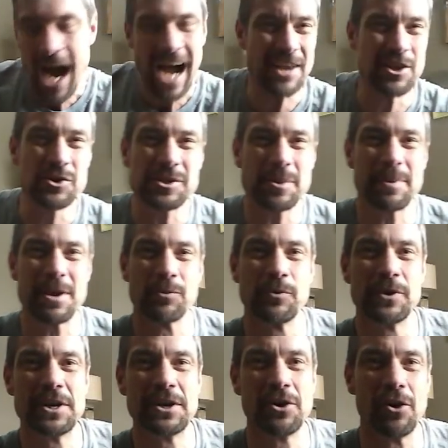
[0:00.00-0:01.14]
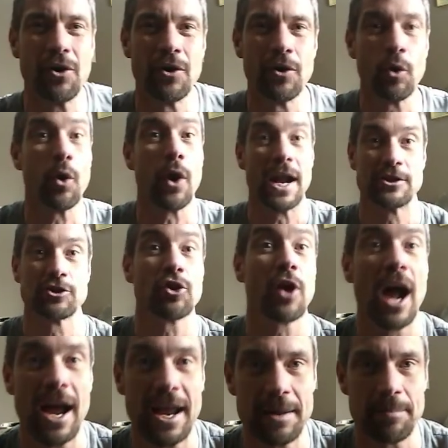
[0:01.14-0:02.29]
I used to be I
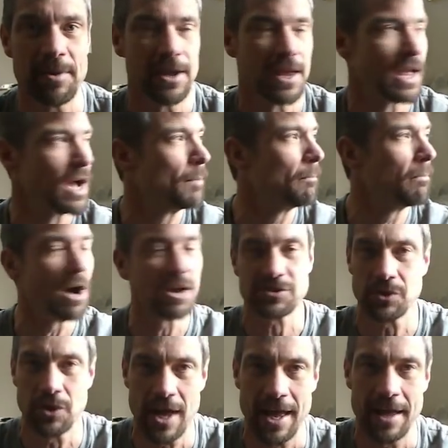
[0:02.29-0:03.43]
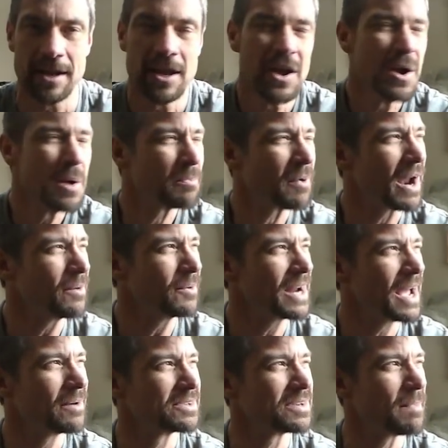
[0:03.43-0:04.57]
try to be a musclehead. Probably when
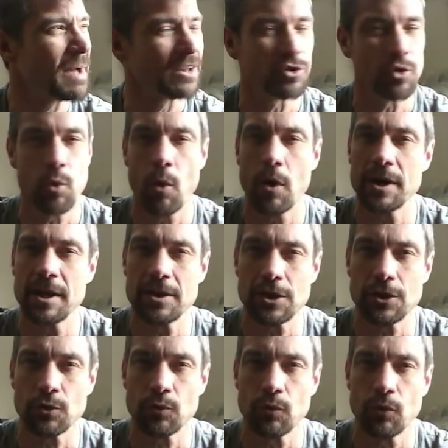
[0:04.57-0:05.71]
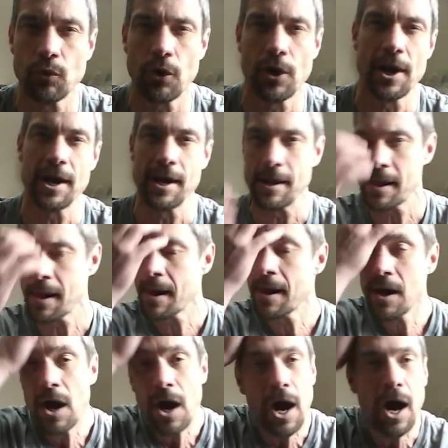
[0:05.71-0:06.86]
I was about 23.
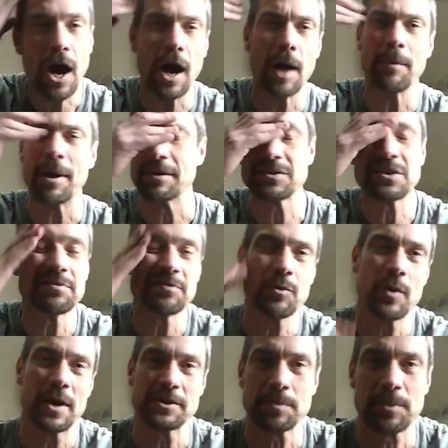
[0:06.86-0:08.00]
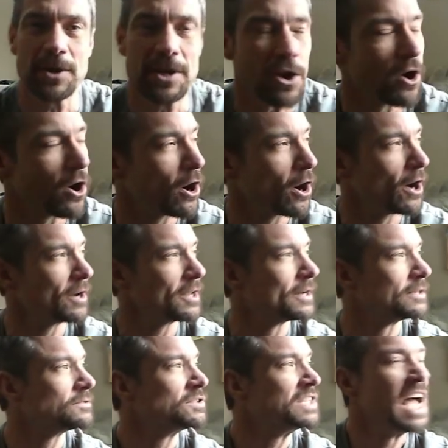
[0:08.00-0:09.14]
I was lifting weights pretty hard.
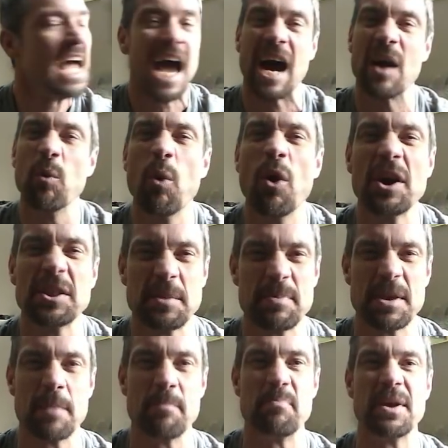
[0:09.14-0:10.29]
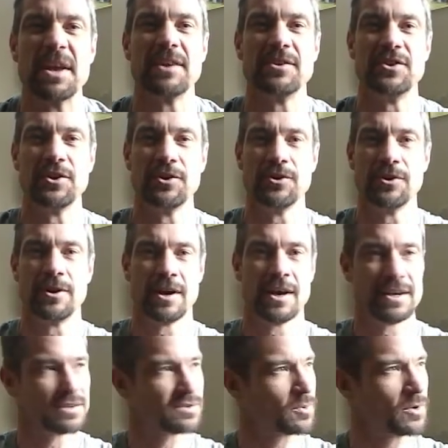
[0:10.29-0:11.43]
I wanted to be a big dude.
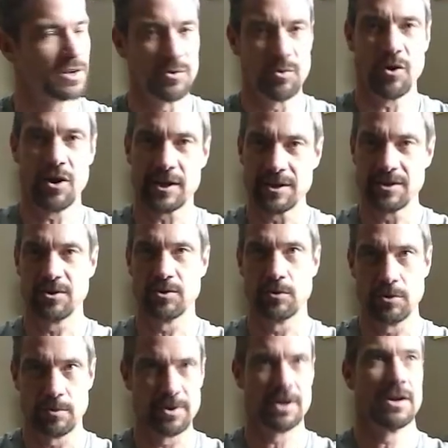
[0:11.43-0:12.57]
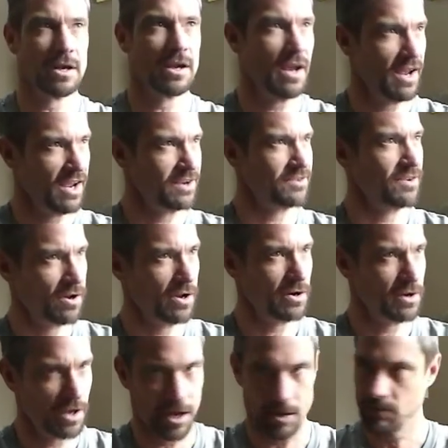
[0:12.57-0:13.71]
I just wanted to walk into a room and be like, hey, how you
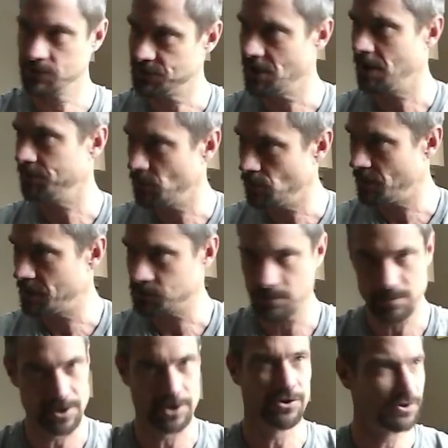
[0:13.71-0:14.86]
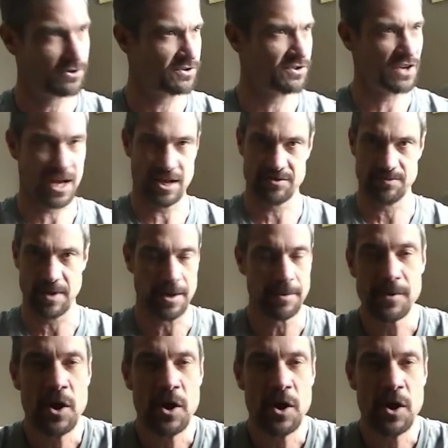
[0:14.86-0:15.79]
doing? Hey, what's up? Don't mess with me. Look at the size of me.